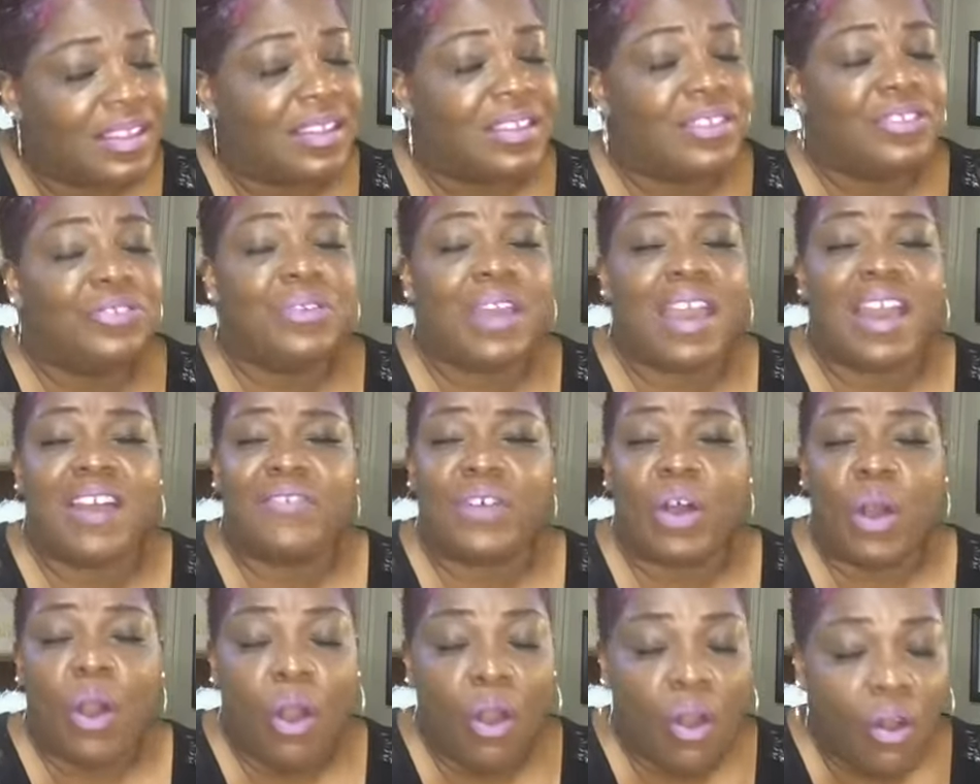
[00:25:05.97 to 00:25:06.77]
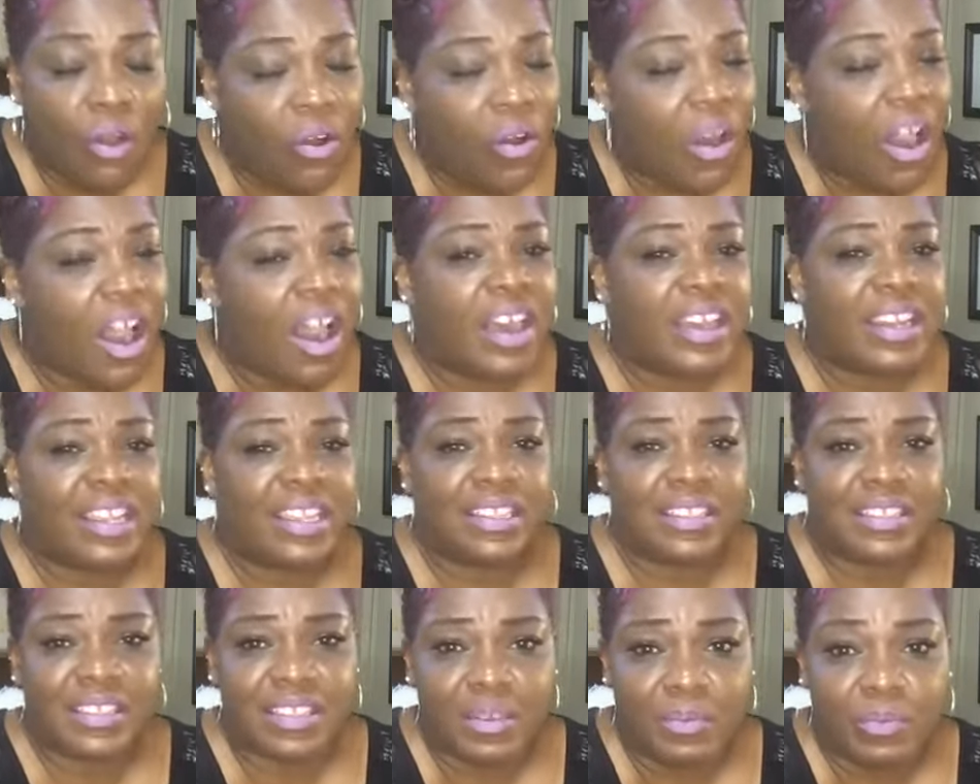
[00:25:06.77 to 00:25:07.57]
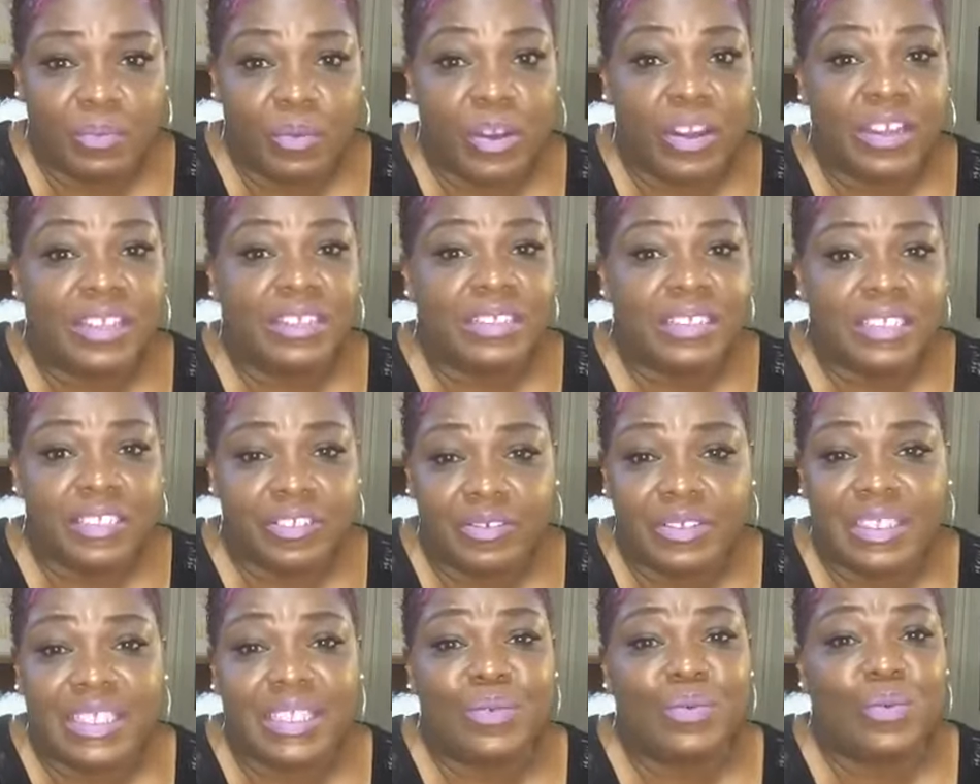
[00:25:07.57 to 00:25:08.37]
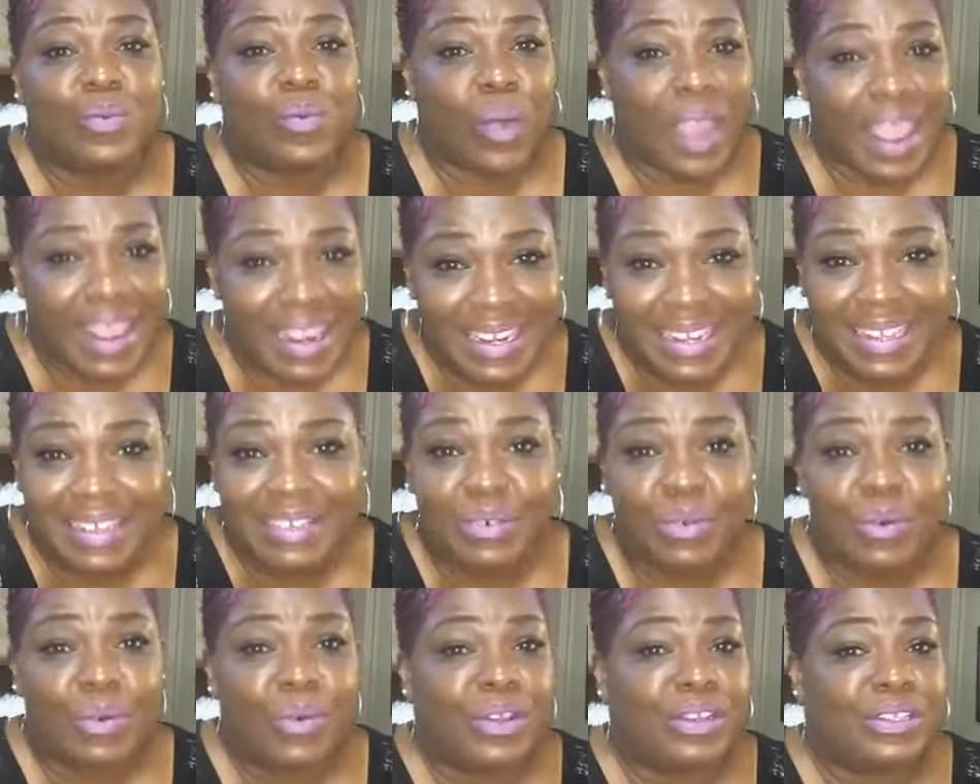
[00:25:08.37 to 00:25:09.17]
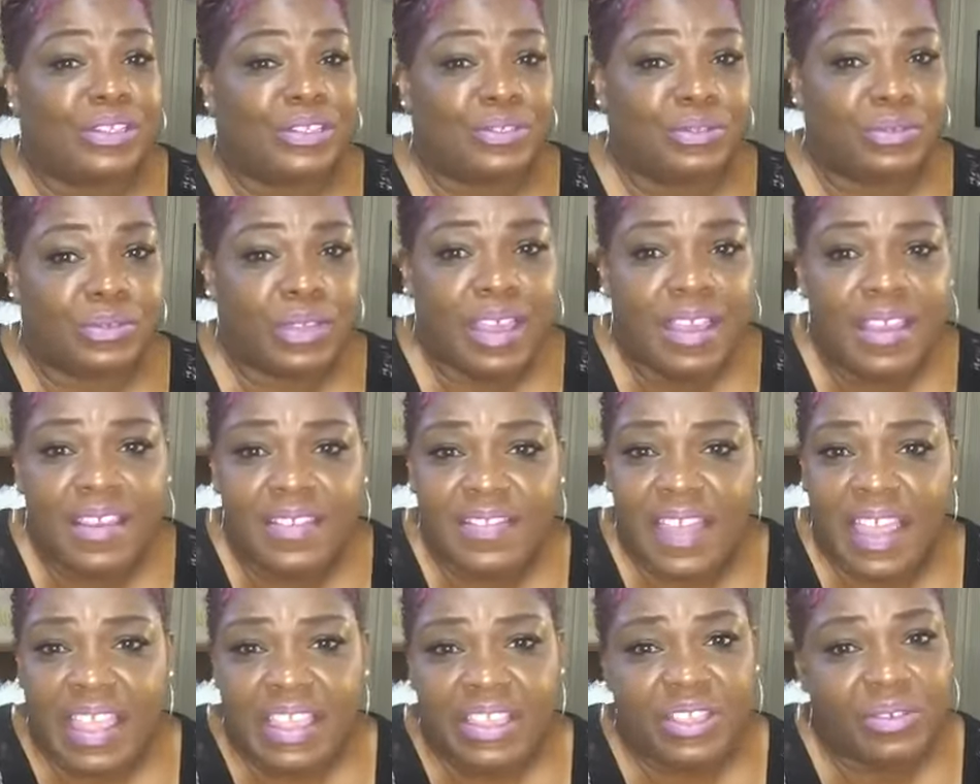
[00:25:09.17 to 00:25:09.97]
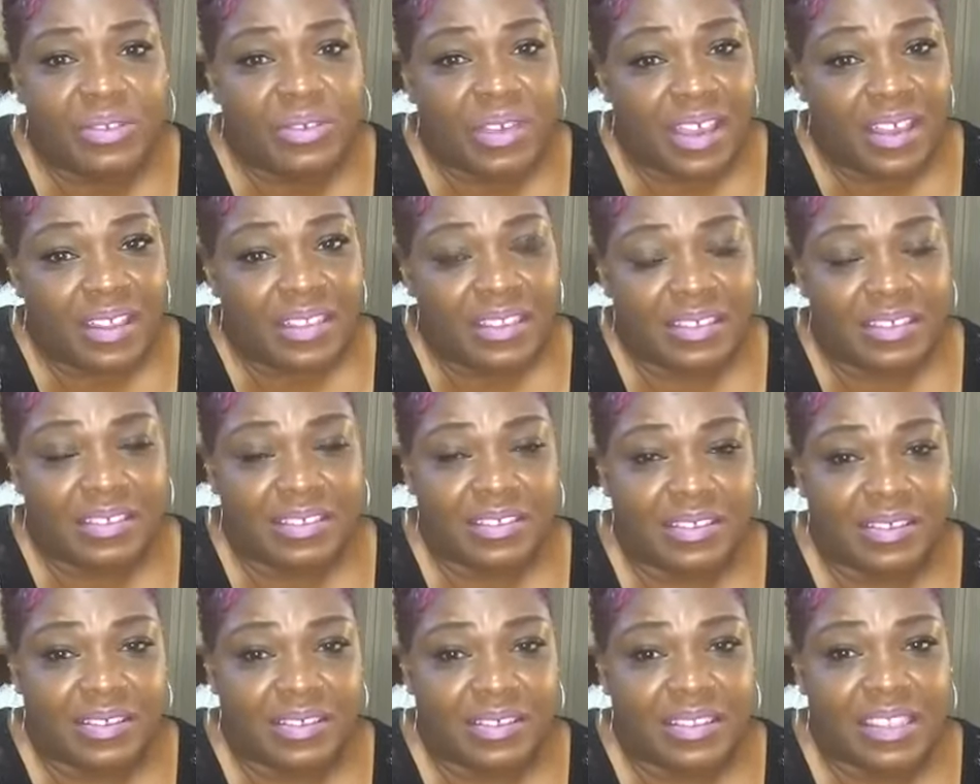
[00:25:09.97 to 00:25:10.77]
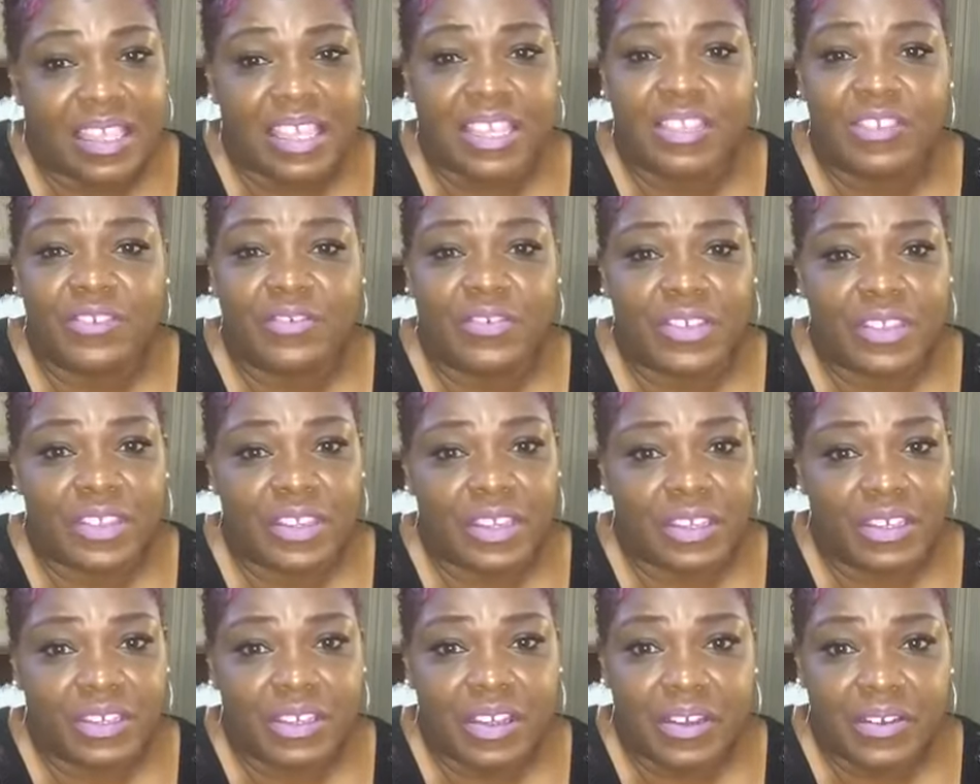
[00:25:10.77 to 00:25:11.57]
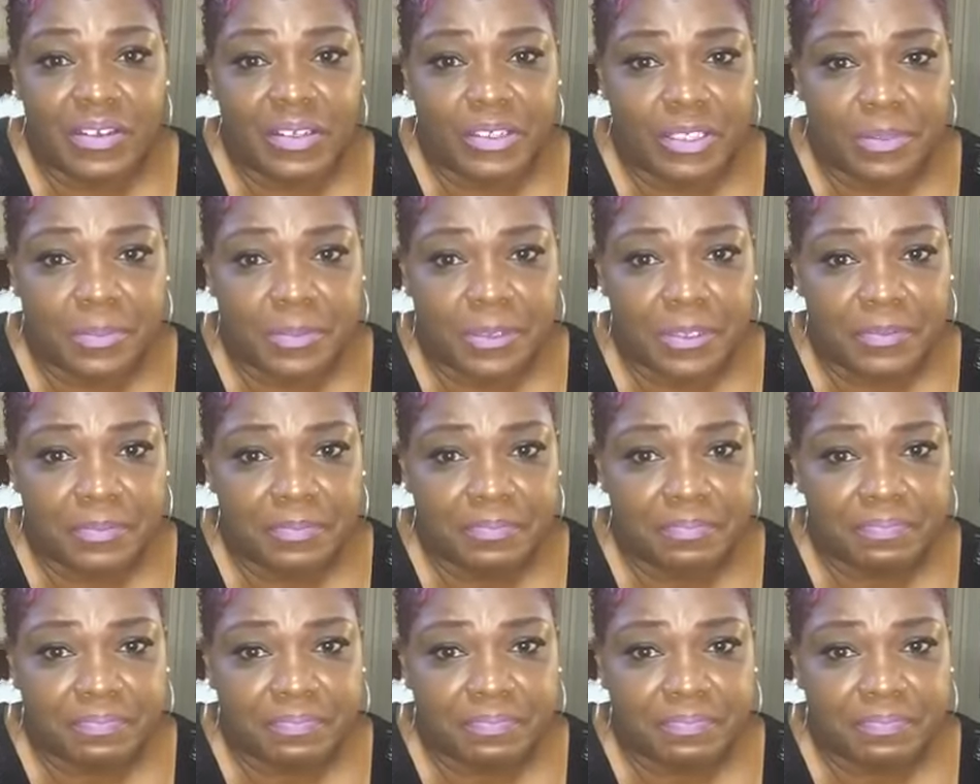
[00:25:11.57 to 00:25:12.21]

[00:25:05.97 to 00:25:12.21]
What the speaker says: You have a whole audience somewhere literally waiting on you. Thank you, Ella. Thank you for the encouragement.